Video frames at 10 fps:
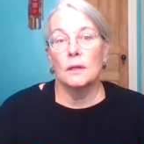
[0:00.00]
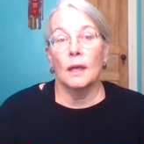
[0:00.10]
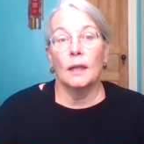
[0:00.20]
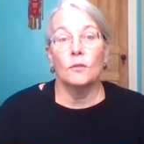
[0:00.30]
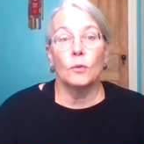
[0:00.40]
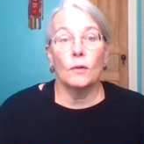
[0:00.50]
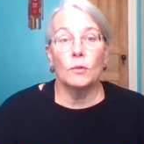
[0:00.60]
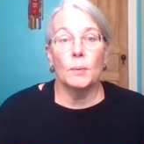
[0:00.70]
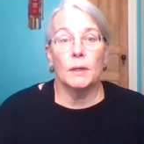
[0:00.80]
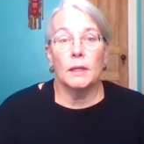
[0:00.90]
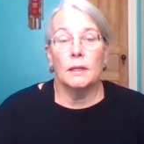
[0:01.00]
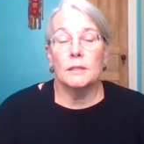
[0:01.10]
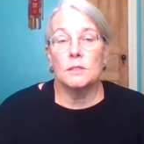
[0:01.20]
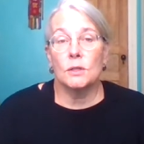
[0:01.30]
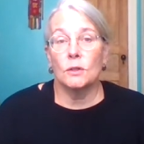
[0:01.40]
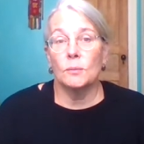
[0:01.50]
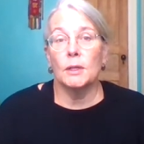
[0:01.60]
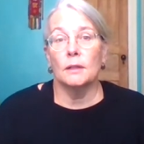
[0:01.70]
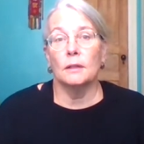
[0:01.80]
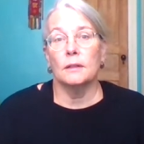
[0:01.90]
And for everybody, it's going to be
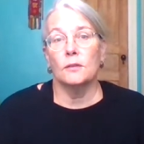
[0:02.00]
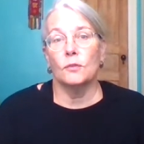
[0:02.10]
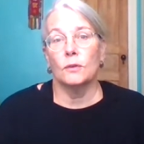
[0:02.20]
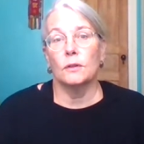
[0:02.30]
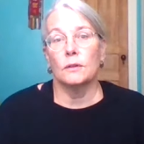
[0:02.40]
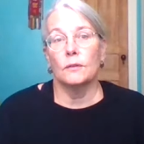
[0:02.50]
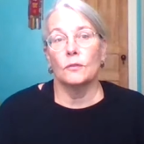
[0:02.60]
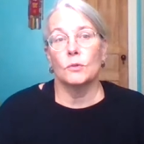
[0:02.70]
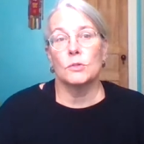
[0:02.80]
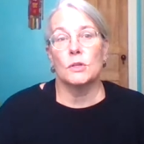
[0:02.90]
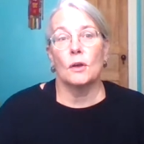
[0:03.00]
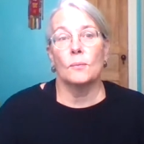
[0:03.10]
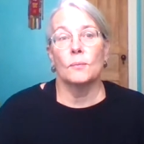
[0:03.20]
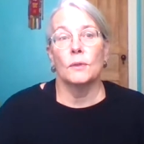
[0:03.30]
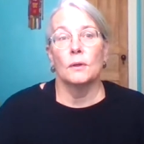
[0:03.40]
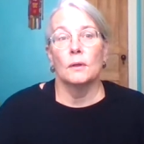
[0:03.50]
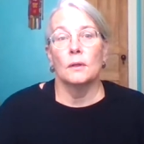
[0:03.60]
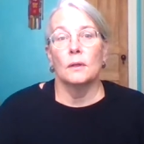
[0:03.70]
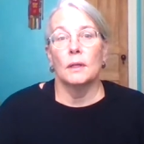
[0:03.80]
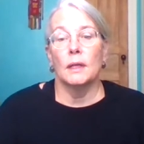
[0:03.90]
a little different. For some,
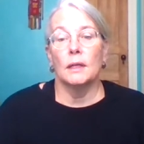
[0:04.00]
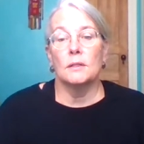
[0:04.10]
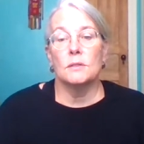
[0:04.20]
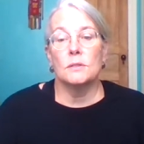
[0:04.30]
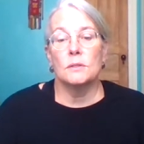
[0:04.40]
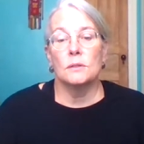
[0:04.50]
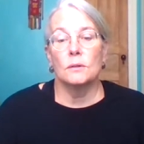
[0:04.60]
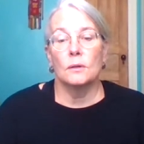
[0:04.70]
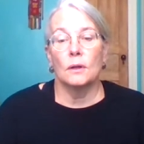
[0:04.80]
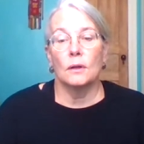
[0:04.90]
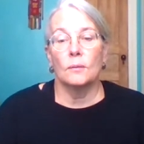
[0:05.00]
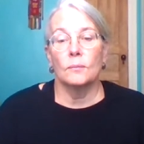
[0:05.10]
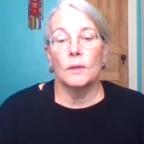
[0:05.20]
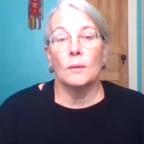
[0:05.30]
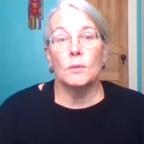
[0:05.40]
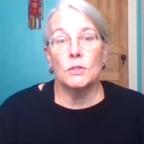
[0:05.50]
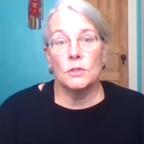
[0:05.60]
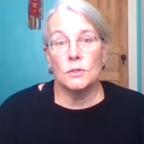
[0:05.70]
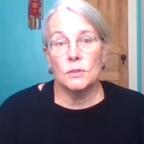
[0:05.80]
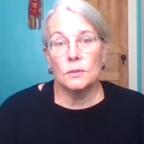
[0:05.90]
it's
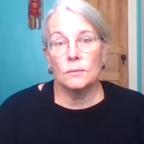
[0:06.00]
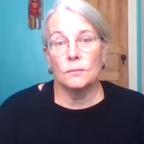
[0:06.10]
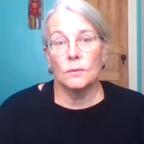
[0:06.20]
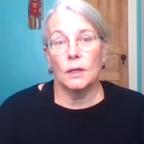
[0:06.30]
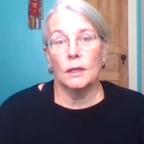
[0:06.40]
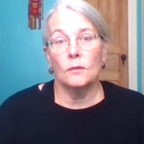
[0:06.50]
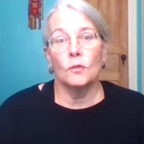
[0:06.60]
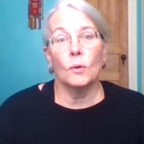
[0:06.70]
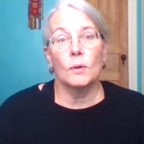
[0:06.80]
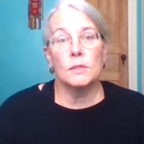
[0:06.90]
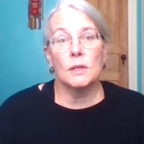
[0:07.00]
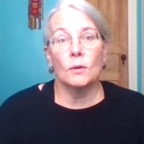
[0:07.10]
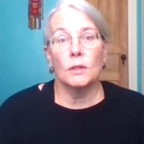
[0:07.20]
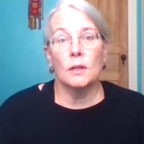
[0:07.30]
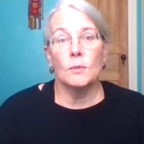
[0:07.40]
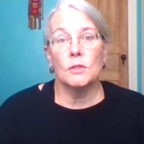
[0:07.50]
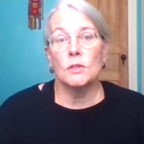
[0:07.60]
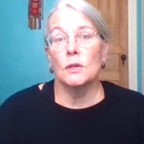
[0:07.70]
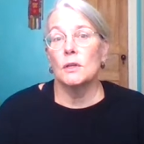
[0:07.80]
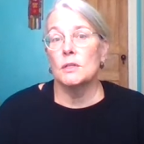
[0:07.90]
images, right? Focusing on an image.
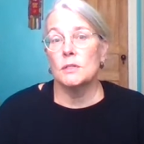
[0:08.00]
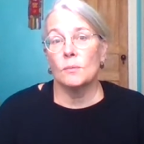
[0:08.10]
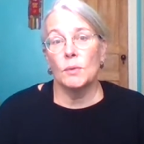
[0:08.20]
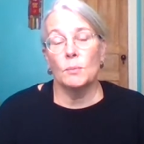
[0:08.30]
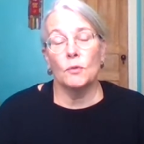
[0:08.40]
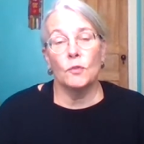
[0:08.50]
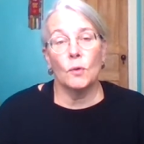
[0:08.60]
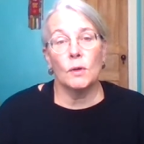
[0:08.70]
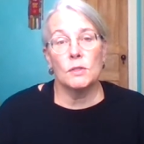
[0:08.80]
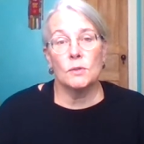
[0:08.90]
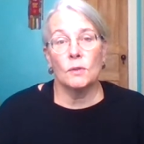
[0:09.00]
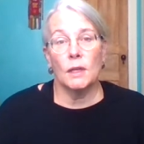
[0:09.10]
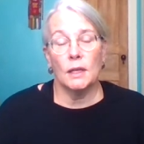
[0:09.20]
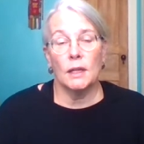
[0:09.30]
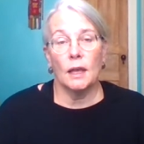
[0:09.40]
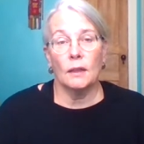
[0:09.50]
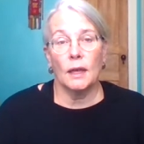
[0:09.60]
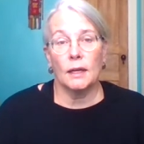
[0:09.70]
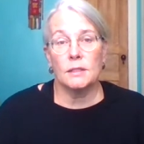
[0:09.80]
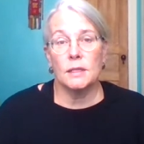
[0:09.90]
Some people focus on the inhale,
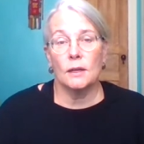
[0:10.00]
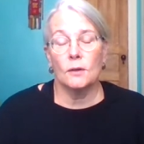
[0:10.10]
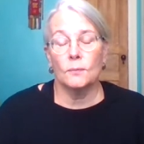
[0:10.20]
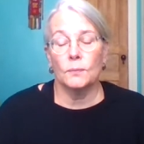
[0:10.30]
exhale.